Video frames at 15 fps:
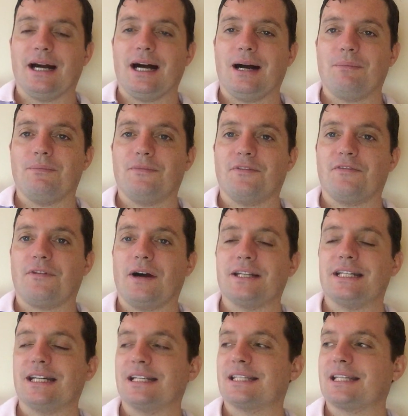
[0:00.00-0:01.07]
Um,
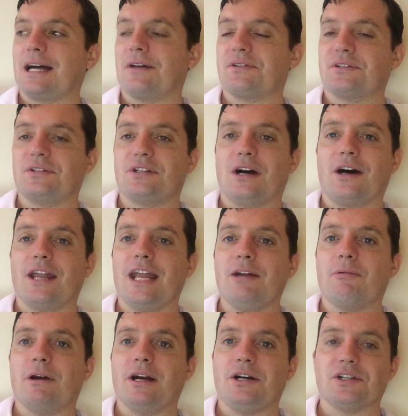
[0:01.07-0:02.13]
fighting in South Sudan,
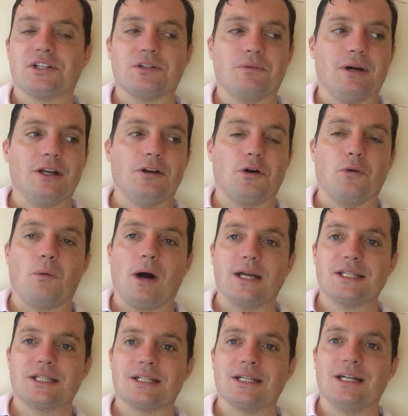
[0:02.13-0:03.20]
anywhere else where
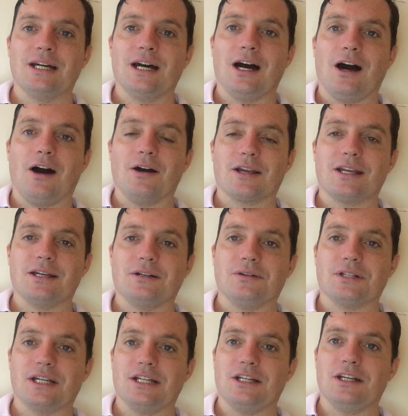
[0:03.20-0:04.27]
non-whites are
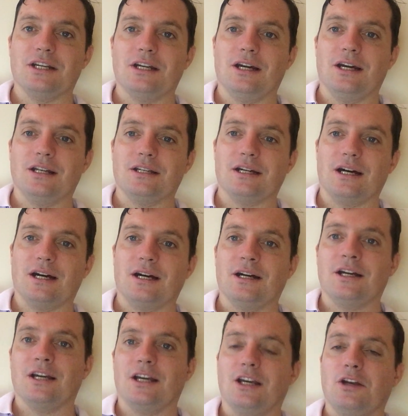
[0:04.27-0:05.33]
killed in, in uh,
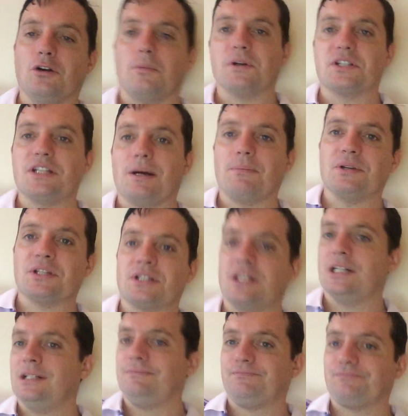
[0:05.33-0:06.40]
enormous numbers,